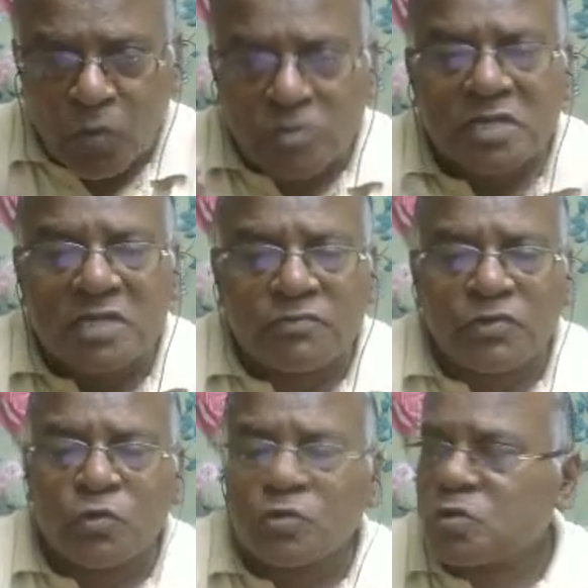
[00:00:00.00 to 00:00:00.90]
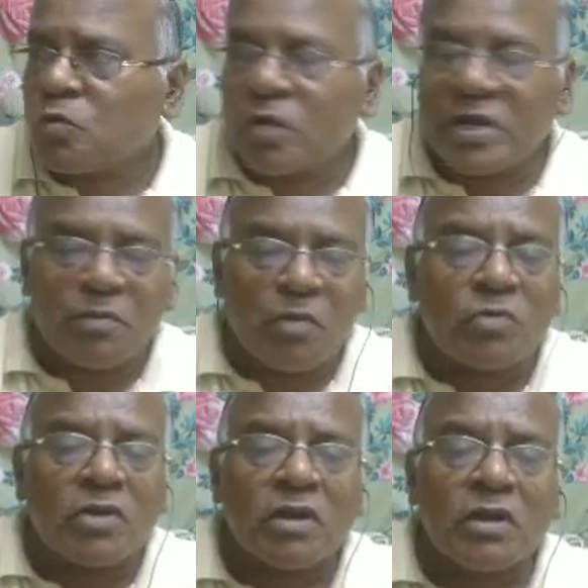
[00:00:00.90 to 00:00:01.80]
Those days we used to worry
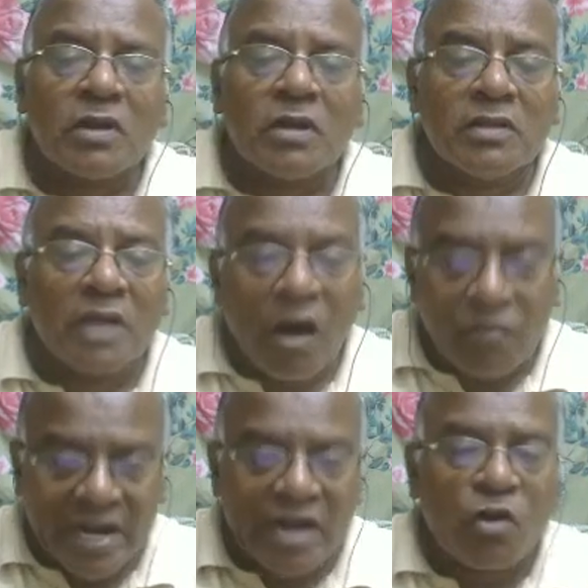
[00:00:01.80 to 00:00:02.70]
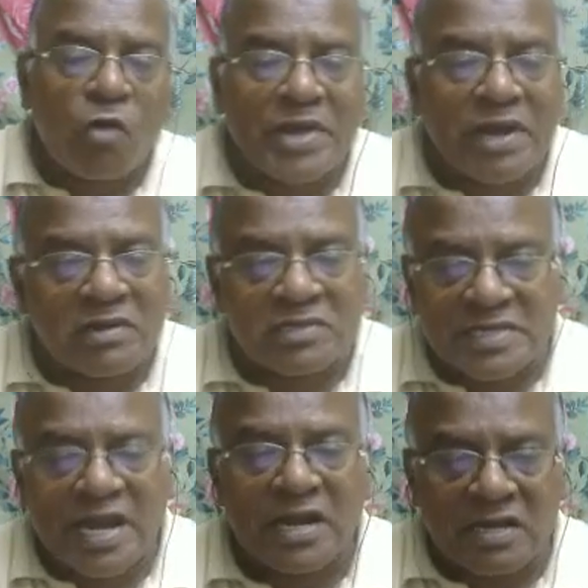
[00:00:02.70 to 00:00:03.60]
about our economical
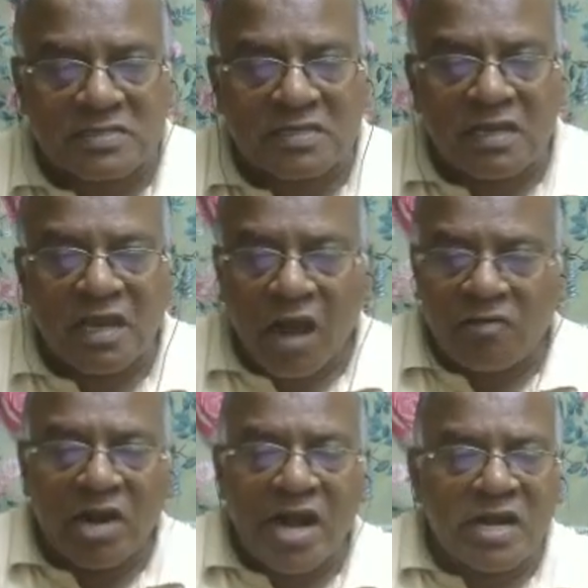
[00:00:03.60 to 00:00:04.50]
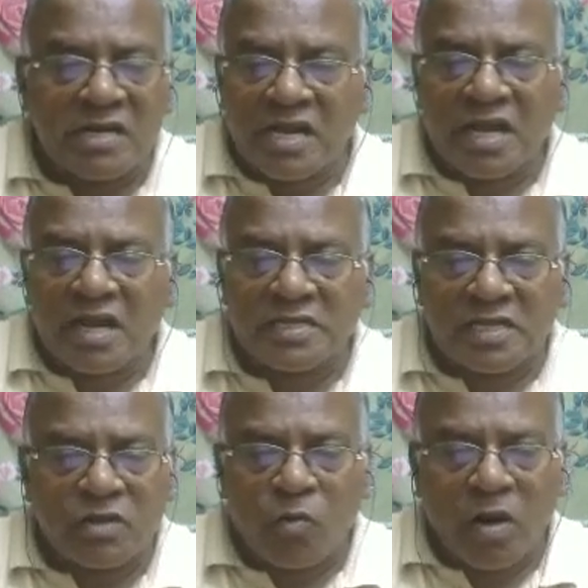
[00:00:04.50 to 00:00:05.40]
status, our identity,
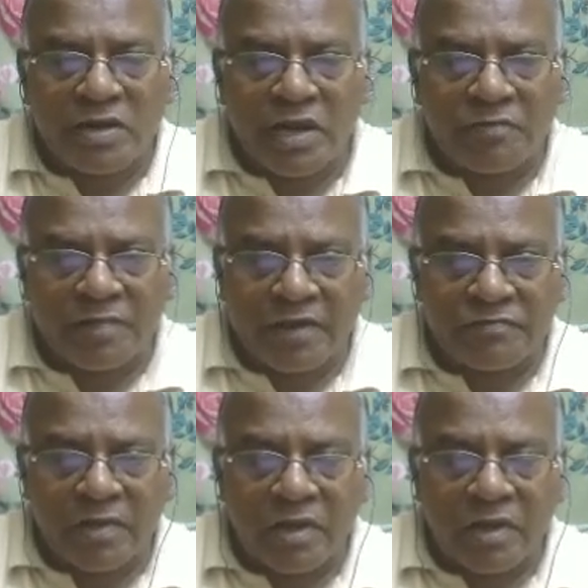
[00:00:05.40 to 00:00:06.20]
culture, quality of life.